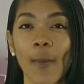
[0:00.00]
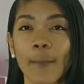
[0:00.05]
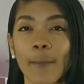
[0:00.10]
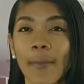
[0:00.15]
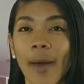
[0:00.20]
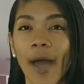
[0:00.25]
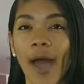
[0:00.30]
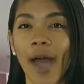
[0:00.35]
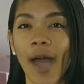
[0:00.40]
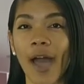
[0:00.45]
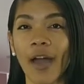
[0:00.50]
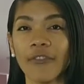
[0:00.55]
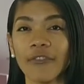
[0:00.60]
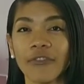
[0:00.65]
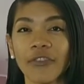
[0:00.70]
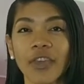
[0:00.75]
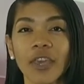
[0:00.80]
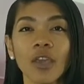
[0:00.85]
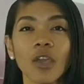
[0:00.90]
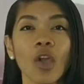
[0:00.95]

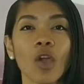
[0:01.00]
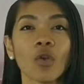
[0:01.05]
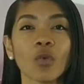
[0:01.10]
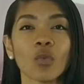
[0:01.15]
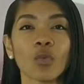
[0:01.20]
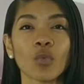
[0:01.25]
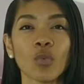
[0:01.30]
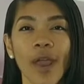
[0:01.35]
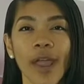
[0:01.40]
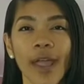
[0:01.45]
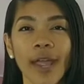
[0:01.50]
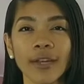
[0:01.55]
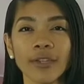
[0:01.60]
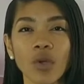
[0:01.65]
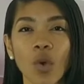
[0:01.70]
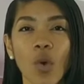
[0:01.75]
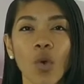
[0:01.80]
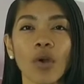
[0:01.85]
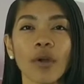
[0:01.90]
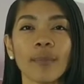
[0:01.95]
Puffy, red,
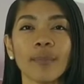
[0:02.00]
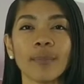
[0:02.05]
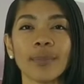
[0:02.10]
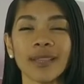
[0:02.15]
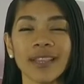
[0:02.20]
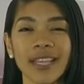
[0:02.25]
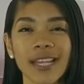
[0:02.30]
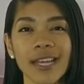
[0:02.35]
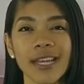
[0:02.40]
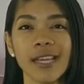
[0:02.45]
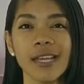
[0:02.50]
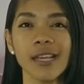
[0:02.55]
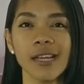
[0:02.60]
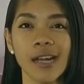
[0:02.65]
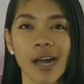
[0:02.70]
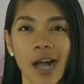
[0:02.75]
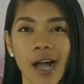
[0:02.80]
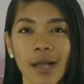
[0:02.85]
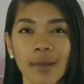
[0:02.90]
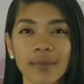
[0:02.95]
or bleeding
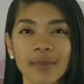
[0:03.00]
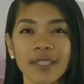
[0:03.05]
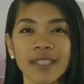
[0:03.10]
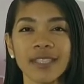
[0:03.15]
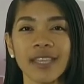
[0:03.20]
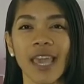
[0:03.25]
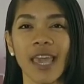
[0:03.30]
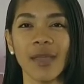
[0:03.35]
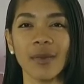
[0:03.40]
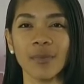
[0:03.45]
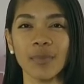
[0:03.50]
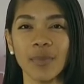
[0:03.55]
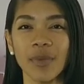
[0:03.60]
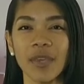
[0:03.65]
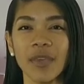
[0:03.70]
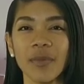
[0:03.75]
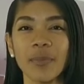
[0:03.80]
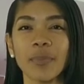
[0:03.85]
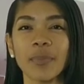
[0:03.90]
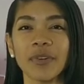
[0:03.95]
gums can be
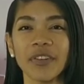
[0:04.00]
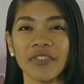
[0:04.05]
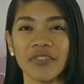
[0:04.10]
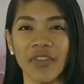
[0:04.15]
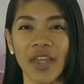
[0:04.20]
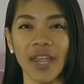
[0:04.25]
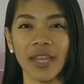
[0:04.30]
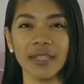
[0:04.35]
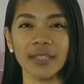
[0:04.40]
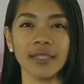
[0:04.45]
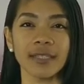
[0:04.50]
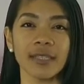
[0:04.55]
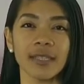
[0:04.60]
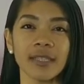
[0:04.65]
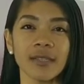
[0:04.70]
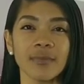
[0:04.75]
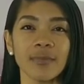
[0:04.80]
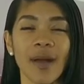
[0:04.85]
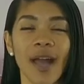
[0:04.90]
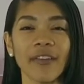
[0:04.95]

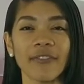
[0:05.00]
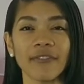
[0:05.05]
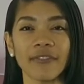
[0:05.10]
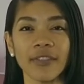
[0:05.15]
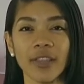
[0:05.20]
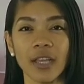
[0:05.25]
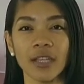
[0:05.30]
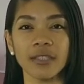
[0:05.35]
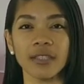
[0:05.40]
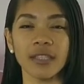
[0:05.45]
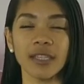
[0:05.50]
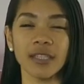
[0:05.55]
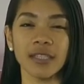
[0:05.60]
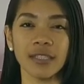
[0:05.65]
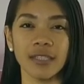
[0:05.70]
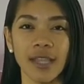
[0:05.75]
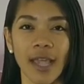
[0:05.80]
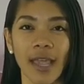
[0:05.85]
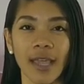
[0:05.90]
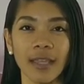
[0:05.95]
prevented by flossing
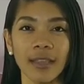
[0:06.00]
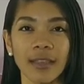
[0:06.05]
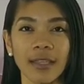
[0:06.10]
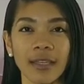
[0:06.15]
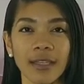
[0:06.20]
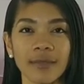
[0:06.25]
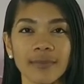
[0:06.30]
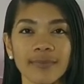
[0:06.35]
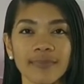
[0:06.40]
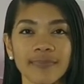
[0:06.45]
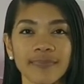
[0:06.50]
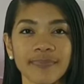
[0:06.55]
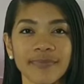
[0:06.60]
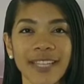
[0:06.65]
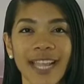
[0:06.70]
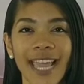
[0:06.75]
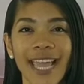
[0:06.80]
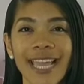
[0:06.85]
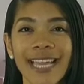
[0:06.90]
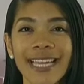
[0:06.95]
daily.
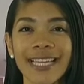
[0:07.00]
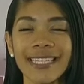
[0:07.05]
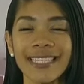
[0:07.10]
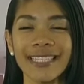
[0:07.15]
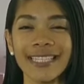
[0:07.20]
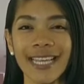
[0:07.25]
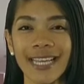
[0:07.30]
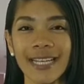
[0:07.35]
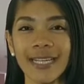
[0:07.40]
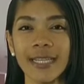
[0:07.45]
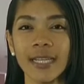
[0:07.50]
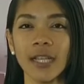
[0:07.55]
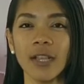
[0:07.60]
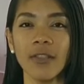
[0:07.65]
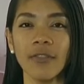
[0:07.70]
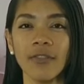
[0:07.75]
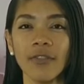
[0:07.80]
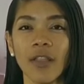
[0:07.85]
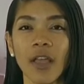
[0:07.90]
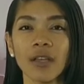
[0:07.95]
Dental
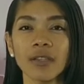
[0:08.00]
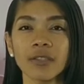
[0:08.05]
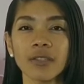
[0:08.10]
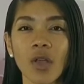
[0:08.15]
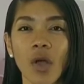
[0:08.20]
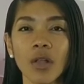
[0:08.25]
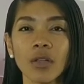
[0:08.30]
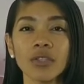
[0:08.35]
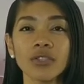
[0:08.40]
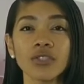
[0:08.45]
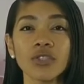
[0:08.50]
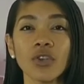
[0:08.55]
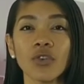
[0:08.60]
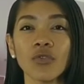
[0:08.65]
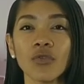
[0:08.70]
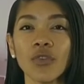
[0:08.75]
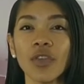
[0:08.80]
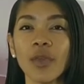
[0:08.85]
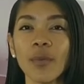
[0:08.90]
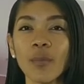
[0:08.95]
floss also
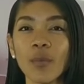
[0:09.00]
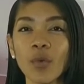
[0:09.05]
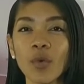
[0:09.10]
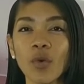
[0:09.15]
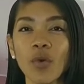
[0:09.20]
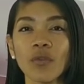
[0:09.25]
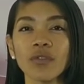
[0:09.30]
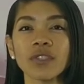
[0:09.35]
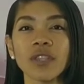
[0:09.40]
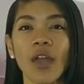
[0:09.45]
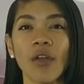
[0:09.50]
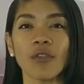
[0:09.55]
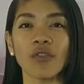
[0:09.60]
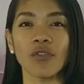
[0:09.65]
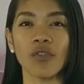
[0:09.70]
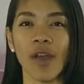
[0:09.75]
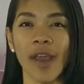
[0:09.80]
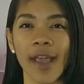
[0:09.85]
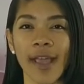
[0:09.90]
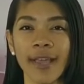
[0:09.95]
removes
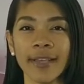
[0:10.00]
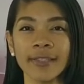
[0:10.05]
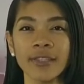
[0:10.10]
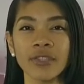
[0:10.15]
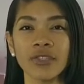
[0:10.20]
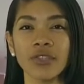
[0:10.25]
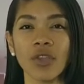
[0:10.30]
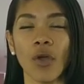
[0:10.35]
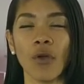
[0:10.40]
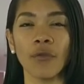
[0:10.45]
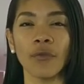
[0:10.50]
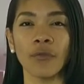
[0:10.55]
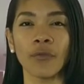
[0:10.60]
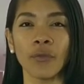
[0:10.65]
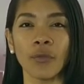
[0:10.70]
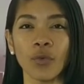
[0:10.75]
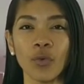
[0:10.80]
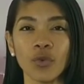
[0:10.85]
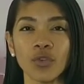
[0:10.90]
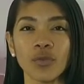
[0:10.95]
rests of
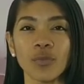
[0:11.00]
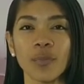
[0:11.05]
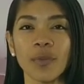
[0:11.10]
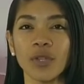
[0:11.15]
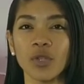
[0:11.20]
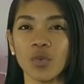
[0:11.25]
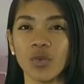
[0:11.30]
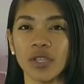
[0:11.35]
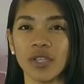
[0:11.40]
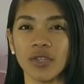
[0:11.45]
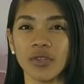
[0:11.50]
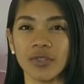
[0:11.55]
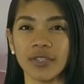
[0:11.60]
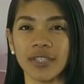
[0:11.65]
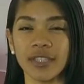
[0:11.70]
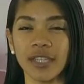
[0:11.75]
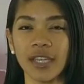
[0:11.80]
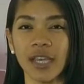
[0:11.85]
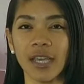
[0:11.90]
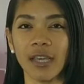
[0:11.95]
food between your
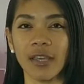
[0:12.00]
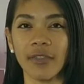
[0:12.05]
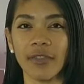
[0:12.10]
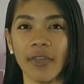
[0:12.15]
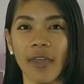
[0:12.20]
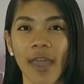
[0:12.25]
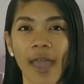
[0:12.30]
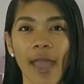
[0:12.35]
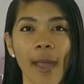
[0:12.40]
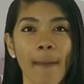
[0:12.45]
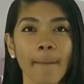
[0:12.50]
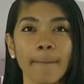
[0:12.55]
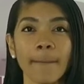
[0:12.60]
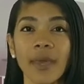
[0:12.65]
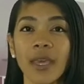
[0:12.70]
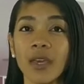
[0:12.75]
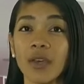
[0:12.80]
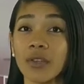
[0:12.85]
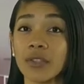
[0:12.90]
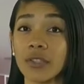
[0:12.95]
teeth,
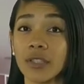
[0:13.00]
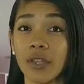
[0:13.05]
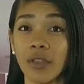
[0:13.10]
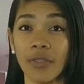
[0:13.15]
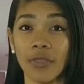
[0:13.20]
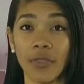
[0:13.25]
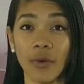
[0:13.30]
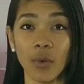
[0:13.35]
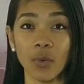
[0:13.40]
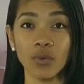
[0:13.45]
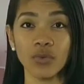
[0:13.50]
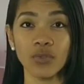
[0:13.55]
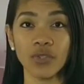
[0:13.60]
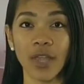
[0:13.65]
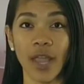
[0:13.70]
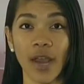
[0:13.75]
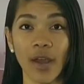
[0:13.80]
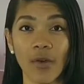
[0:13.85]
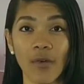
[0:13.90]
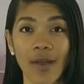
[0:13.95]
because in those
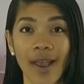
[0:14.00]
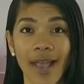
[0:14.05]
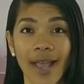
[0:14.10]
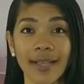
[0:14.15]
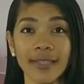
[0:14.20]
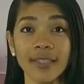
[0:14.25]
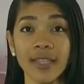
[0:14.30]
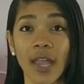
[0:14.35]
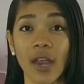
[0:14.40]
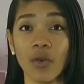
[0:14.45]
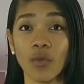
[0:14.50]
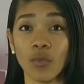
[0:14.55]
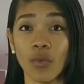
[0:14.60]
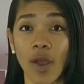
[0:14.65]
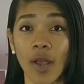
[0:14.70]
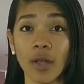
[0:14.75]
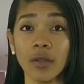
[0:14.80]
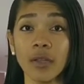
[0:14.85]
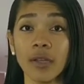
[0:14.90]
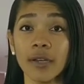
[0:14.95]
areas, a
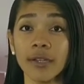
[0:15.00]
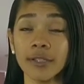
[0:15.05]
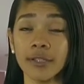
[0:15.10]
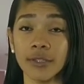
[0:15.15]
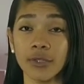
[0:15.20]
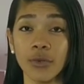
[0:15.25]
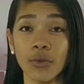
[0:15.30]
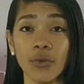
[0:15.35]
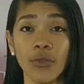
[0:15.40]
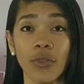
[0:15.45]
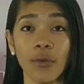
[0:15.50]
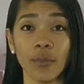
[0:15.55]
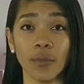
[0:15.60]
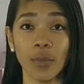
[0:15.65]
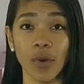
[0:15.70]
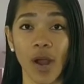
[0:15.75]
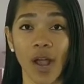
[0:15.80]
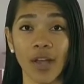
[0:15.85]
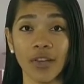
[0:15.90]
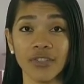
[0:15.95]
regular
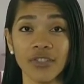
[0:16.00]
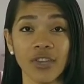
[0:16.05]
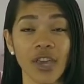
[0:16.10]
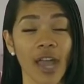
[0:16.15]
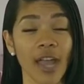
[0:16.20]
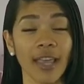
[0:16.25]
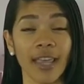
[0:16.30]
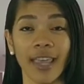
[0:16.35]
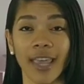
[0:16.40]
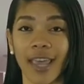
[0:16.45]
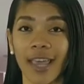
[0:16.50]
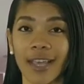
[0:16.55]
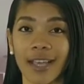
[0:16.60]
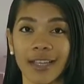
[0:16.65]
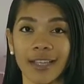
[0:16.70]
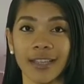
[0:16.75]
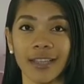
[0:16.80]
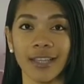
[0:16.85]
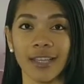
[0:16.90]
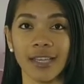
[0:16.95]
toothbrush can
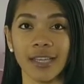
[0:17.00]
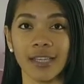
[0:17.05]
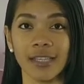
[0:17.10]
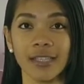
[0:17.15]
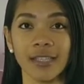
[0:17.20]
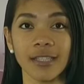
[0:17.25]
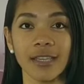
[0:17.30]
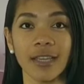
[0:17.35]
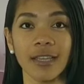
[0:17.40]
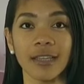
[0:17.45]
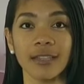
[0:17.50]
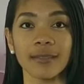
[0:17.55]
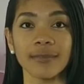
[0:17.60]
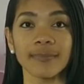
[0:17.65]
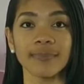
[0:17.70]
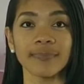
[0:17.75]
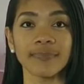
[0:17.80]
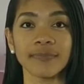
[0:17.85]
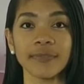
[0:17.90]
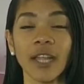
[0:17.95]
clean.
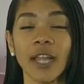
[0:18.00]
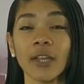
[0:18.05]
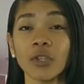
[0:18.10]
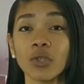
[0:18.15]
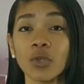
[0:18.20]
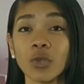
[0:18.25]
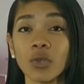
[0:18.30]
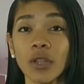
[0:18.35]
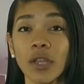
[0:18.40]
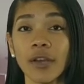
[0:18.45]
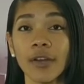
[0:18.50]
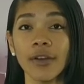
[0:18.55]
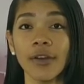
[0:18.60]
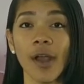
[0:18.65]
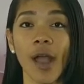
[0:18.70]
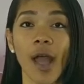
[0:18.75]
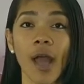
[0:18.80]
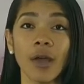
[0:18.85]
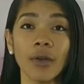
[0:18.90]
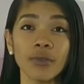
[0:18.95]
To learn
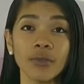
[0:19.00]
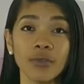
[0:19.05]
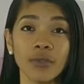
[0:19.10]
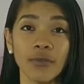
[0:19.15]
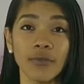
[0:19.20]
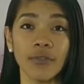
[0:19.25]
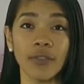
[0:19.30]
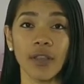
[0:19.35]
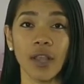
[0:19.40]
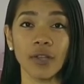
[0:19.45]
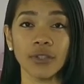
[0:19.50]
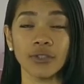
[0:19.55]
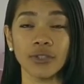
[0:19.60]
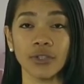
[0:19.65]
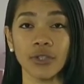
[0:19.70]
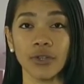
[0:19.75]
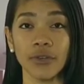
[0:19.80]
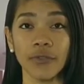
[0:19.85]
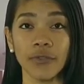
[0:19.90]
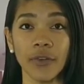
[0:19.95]
how to floss
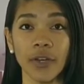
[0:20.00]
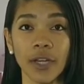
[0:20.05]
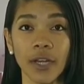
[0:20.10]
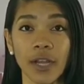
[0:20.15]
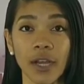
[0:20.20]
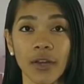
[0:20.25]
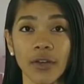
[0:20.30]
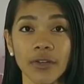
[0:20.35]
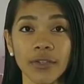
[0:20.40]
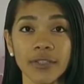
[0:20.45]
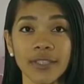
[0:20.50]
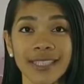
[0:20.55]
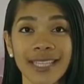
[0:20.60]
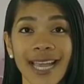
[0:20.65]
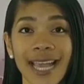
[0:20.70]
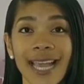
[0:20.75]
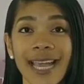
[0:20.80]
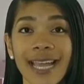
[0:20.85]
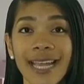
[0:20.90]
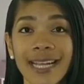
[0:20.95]
your veneers,
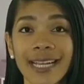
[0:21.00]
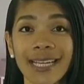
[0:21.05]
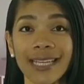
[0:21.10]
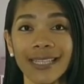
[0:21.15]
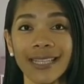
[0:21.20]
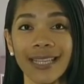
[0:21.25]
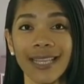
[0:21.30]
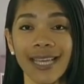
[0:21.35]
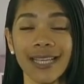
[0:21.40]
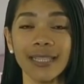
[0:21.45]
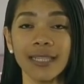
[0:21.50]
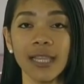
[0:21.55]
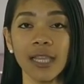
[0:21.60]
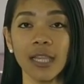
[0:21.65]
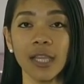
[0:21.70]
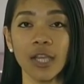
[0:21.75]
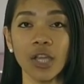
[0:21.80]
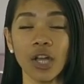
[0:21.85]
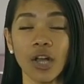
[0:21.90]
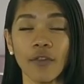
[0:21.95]
click the
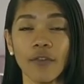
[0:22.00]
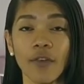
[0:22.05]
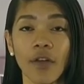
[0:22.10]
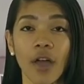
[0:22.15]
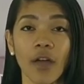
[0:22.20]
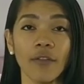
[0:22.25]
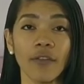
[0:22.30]
link above